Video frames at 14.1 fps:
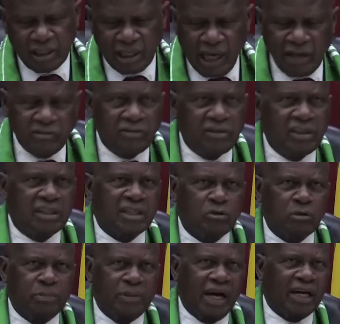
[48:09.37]
I have reason
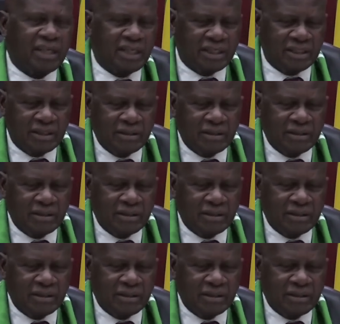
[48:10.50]
to be angry.